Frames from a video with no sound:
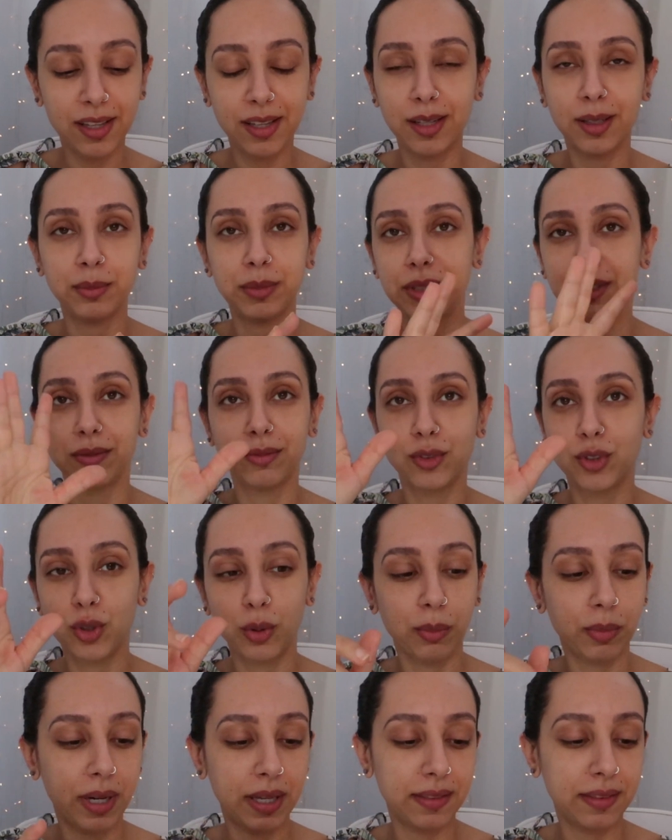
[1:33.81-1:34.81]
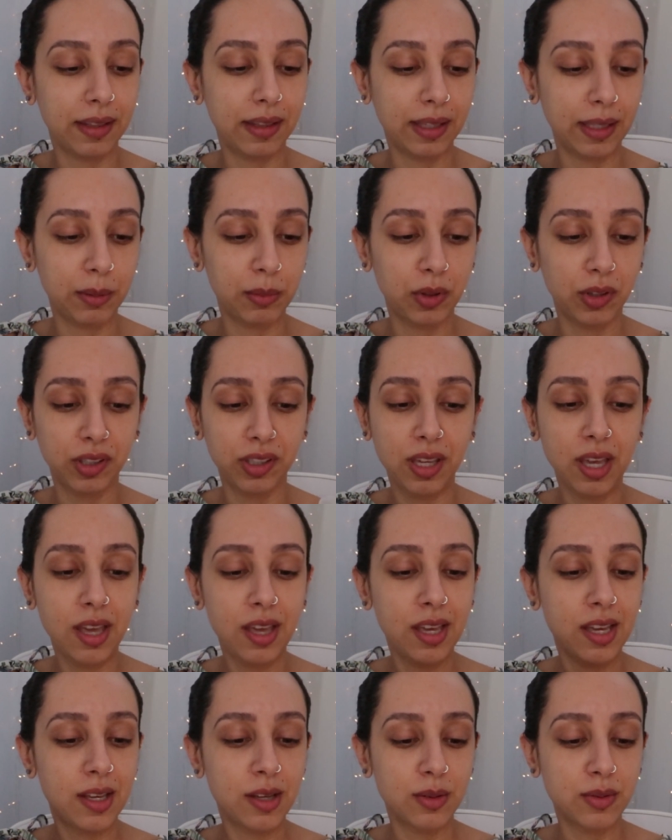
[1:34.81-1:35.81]
I mean, don't mind the labeling.
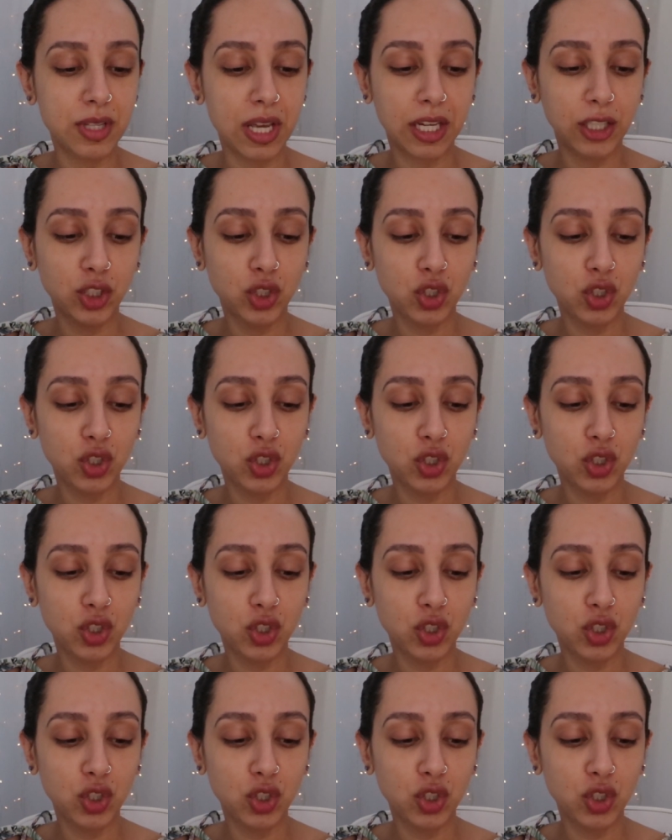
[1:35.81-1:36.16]
It was